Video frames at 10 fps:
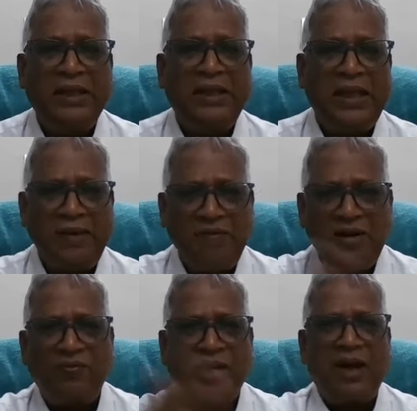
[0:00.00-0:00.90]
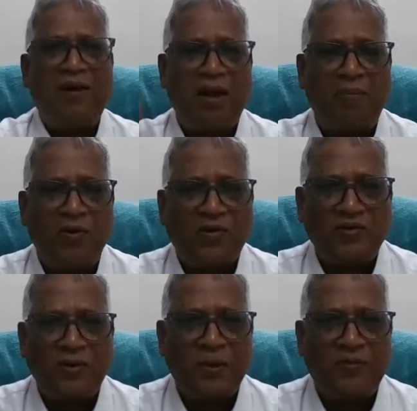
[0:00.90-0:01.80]
even after I have come out of
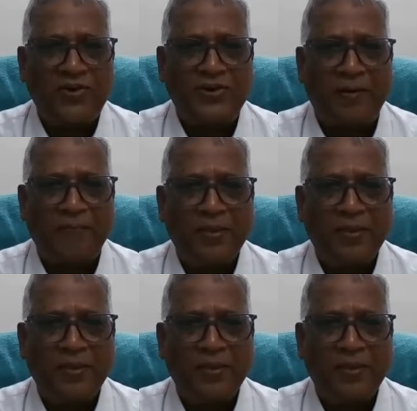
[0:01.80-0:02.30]
the profession,